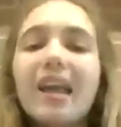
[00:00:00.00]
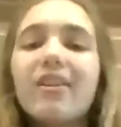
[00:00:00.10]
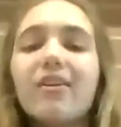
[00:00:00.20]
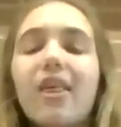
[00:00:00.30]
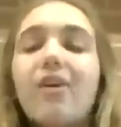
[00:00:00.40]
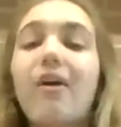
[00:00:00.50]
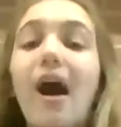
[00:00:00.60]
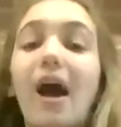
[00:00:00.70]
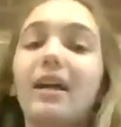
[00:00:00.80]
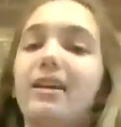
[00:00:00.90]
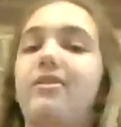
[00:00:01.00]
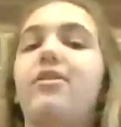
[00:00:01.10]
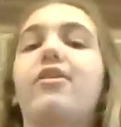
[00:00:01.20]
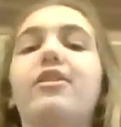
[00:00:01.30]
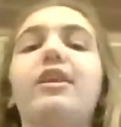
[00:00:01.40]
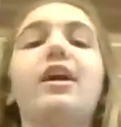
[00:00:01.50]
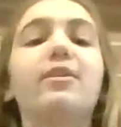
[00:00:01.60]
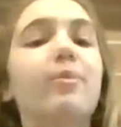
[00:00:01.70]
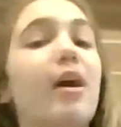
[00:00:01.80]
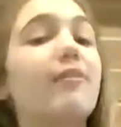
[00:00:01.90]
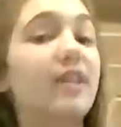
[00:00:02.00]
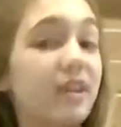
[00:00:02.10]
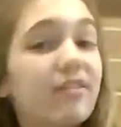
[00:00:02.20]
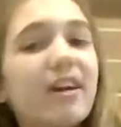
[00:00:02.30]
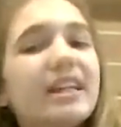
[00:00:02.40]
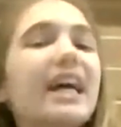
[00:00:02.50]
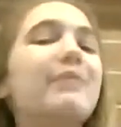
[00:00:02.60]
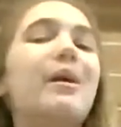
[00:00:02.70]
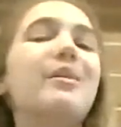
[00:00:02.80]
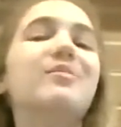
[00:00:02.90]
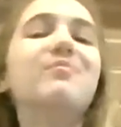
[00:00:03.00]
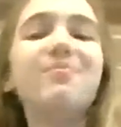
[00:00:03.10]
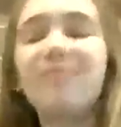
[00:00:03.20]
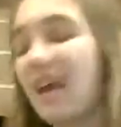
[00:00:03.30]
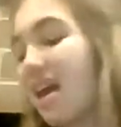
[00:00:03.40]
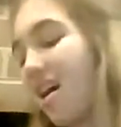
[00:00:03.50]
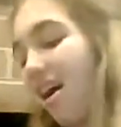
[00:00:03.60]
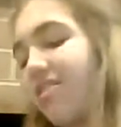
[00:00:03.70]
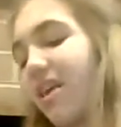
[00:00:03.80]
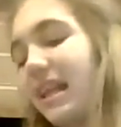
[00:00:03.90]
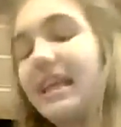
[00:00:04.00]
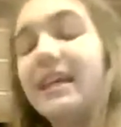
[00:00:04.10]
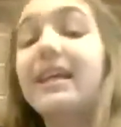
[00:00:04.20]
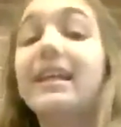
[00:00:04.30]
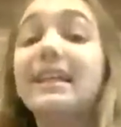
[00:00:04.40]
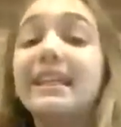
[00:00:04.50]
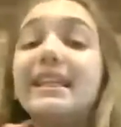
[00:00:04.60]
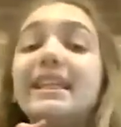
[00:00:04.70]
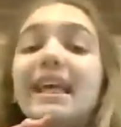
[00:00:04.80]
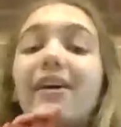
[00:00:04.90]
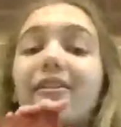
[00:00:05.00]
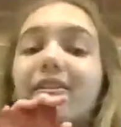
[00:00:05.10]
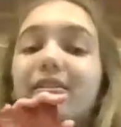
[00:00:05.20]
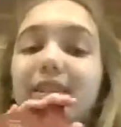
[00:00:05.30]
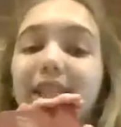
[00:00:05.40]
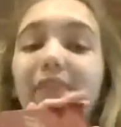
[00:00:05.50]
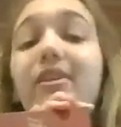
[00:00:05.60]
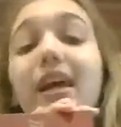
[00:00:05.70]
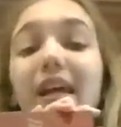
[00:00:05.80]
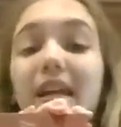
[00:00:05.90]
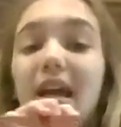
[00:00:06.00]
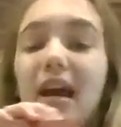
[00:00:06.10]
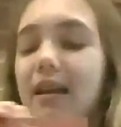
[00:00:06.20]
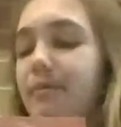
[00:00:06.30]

Hi Lolo, hi kindergarten. I hope you're having a great time at home. Alrighty, this is how 789.